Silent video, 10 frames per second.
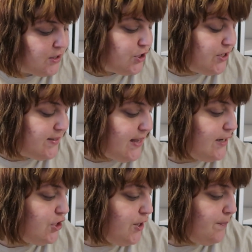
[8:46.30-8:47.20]
She
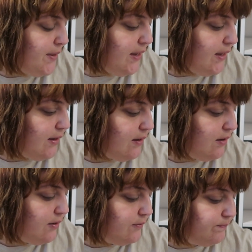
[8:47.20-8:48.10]
said shipping
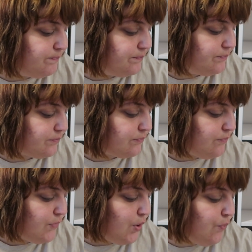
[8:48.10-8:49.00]

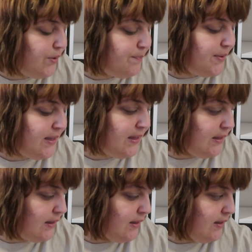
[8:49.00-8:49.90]
would
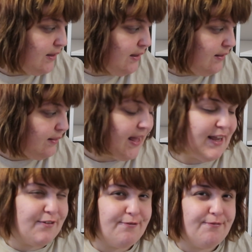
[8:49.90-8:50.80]
be
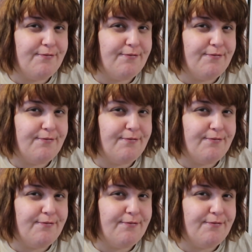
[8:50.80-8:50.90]
like,